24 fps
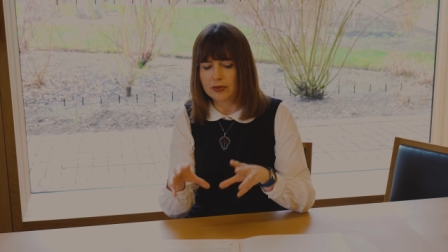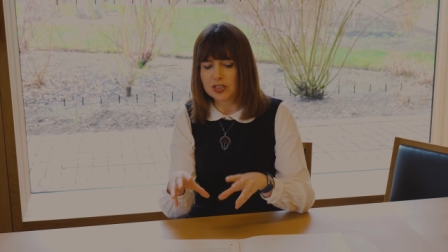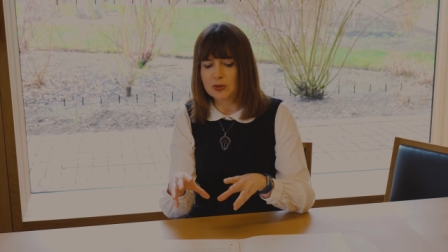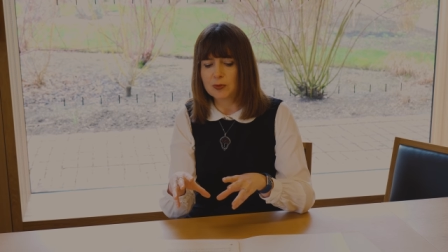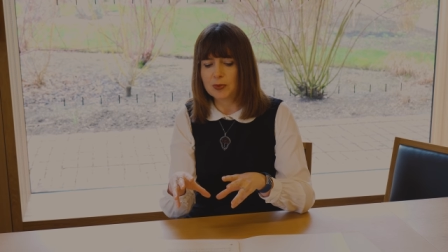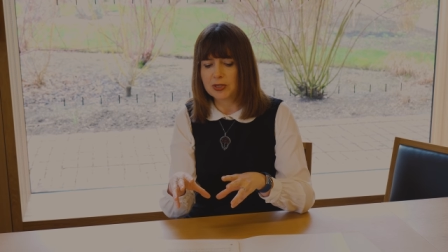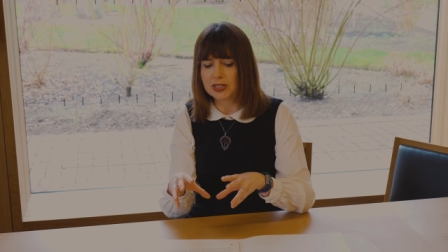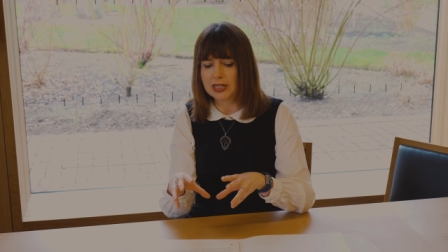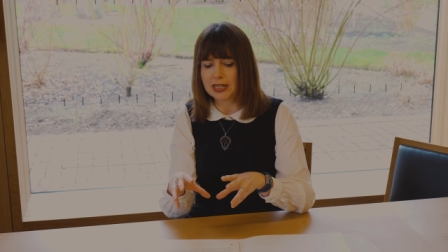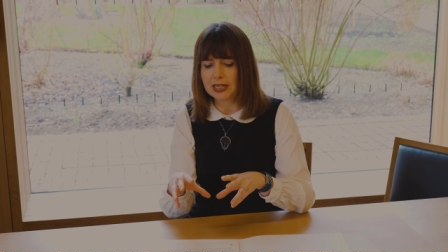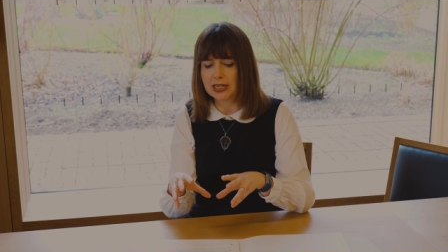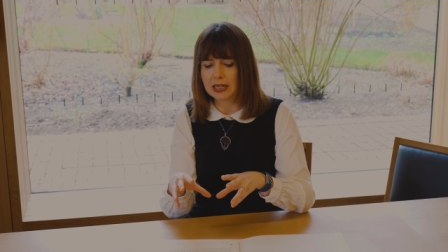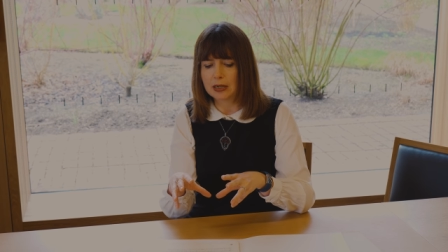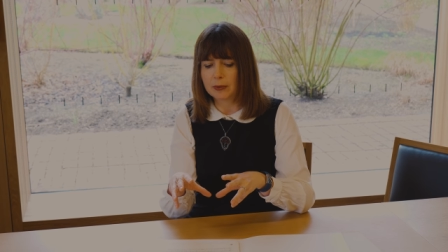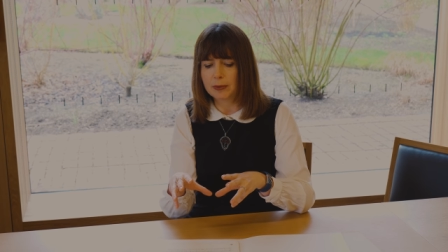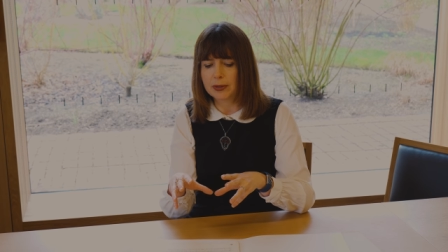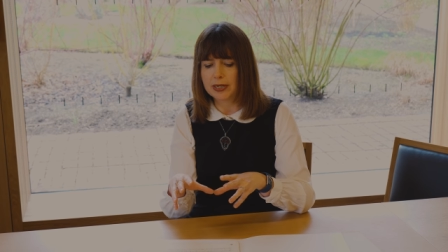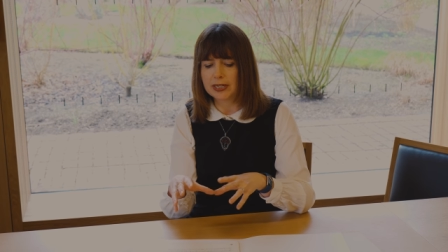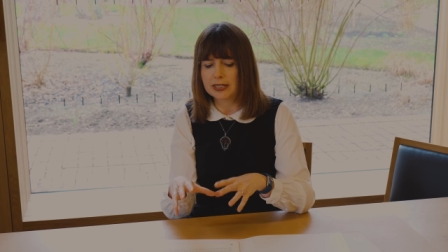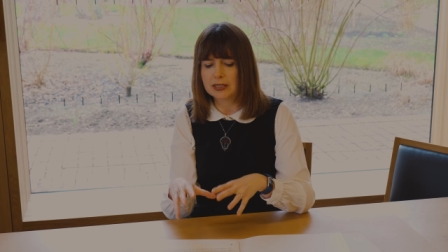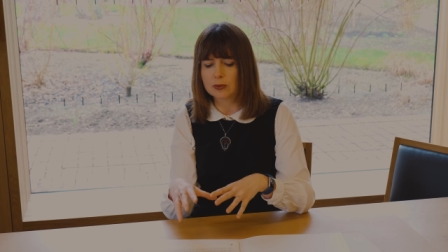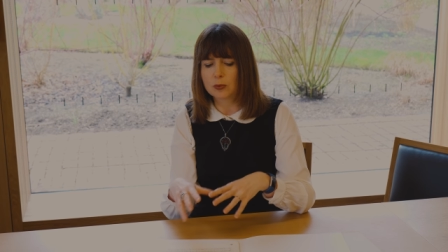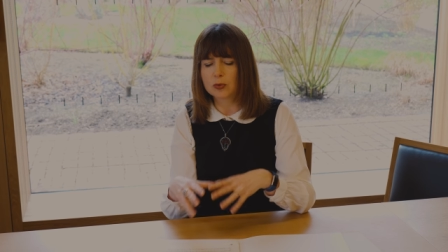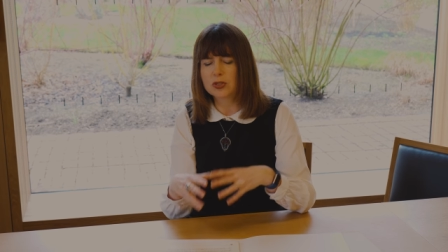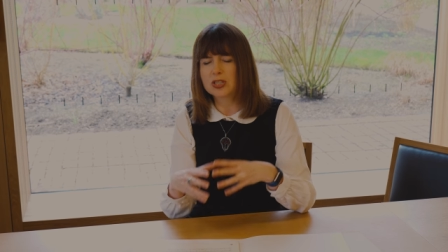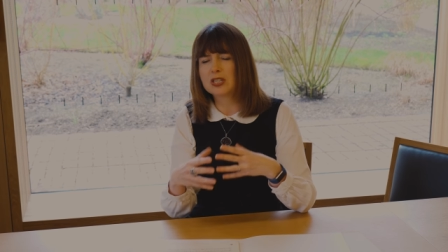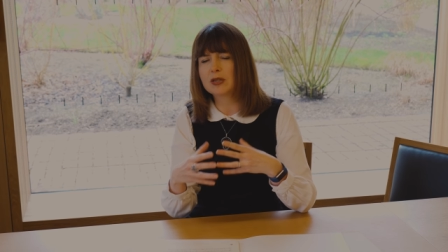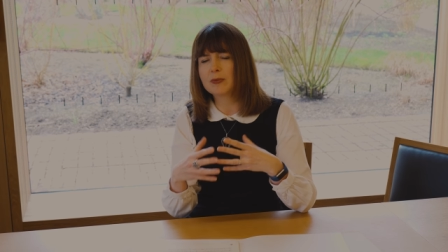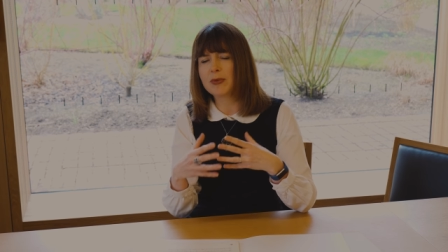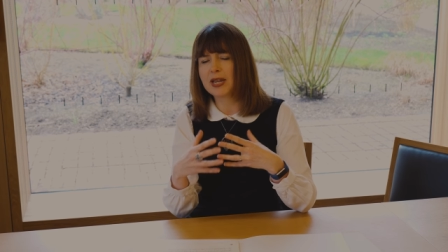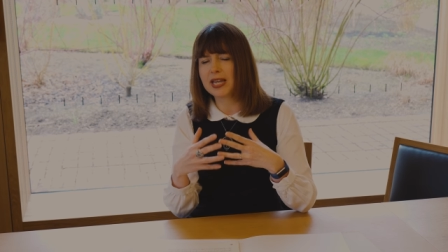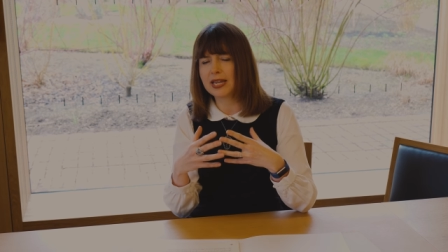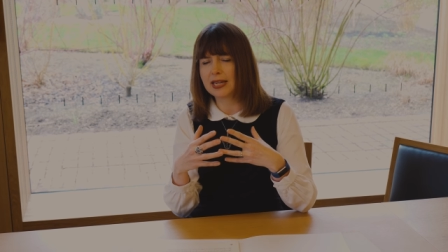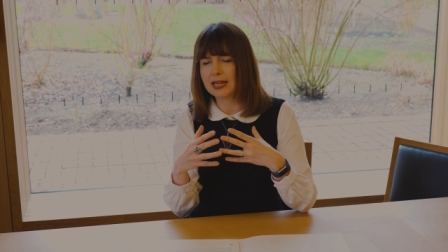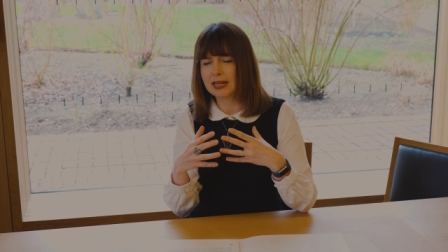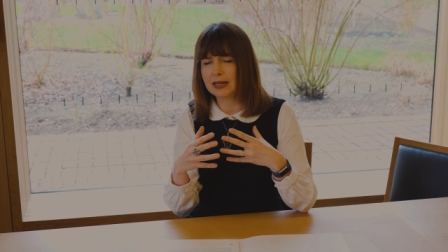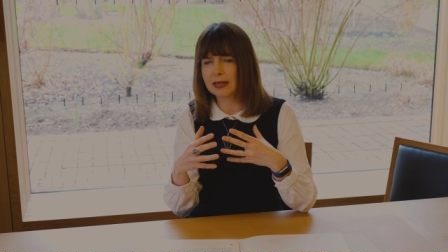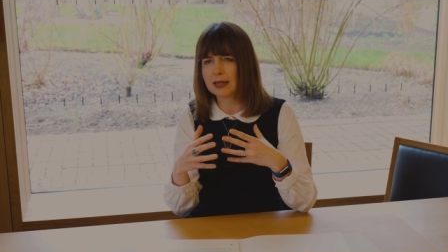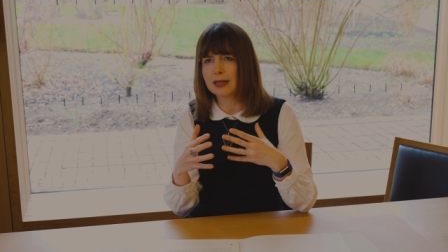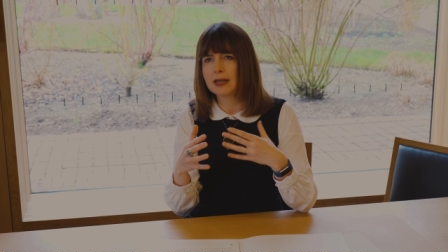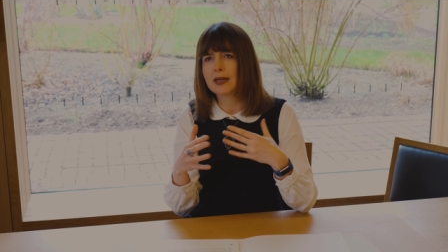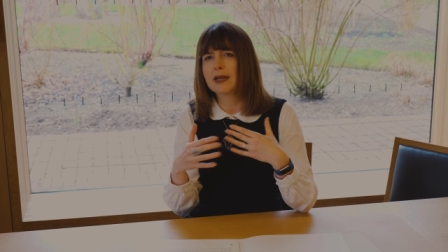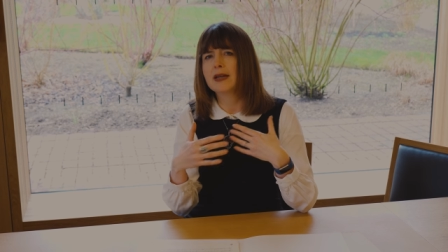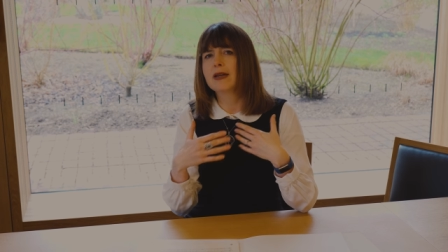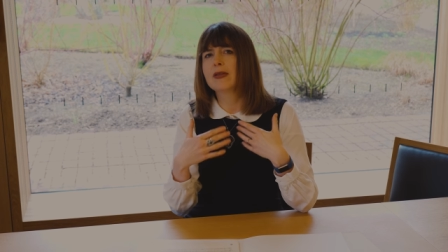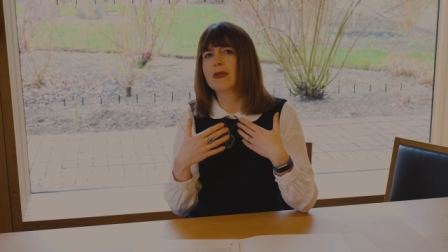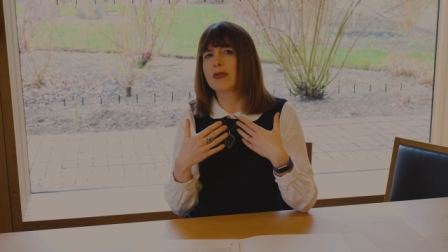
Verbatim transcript: this particular piece and wanted to make it